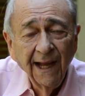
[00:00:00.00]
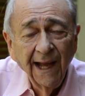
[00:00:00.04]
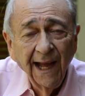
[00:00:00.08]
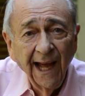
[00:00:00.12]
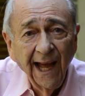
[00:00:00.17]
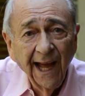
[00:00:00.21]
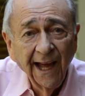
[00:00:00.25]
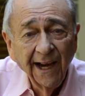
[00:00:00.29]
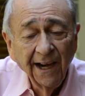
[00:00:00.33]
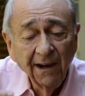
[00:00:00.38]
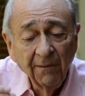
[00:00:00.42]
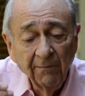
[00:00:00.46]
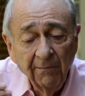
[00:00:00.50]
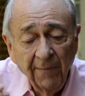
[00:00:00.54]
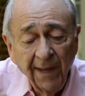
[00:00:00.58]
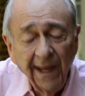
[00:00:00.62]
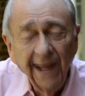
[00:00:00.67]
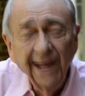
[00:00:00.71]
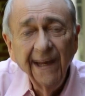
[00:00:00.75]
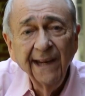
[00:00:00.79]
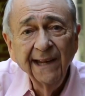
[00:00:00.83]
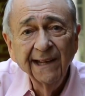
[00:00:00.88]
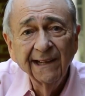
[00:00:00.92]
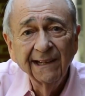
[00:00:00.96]
And
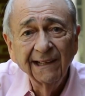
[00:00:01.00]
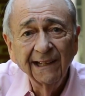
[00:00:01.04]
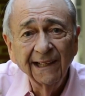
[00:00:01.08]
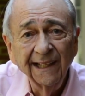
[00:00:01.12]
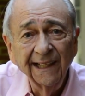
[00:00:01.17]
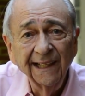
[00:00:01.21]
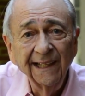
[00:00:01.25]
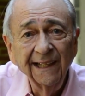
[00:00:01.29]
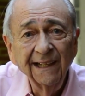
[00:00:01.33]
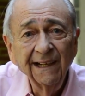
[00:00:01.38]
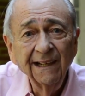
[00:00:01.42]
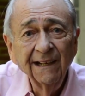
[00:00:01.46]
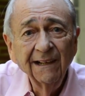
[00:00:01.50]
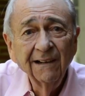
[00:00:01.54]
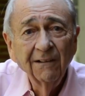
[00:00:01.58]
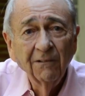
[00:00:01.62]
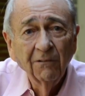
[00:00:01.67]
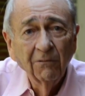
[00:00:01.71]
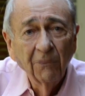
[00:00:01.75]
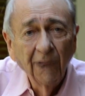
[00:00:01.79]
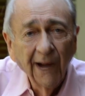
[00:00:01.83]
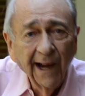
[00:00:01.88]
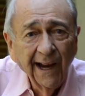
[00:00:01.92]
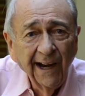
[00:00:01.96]
immediately,
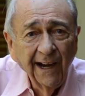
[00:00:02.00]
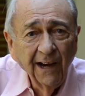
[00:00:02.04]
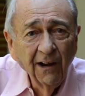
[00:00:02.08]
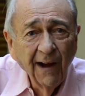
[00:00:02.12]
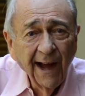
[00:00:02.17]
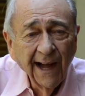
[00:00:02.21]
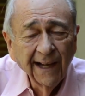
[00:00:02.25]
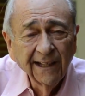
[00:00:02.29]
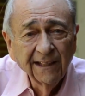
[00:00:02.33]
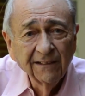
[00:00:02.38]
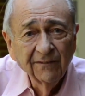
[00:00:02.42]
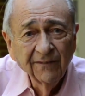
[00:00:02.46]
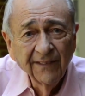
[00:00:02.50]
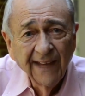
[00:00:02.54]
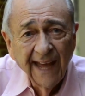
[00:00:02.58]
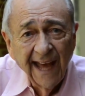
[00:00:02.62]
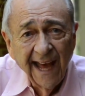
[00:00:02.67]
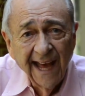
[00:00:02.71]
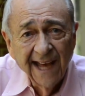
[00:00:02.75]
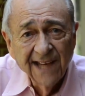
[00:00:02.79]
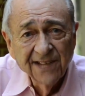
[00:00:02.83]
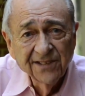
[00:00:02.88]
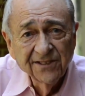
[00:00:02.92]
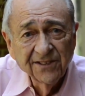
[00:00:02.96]
radioactive
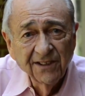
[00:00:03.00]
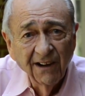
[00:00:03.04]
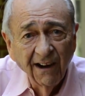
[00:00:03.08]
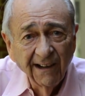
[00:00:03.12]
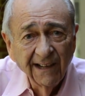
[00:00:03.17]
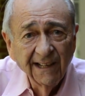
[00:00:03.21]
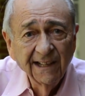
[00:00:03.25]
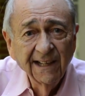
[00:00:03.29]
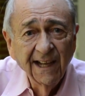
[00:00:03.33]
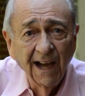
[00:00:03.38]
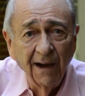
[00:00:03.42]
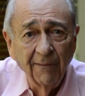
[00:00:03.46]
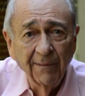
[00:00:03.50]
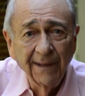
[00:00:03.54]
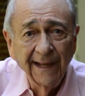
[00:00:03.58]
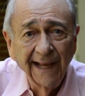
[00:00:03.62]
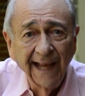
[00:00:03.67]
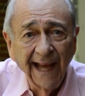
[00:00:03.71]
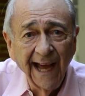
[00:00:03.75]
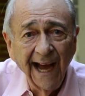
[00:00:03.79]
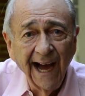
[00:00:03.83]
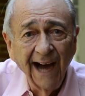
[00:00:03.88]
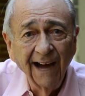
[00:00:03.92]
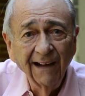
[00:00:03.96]
gas started coming
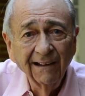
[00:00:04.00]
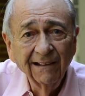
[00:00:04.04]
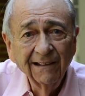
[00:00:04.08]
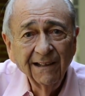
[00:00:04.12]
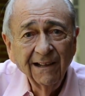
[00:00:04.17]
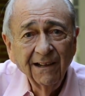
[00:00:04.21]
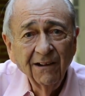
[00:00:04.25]
out.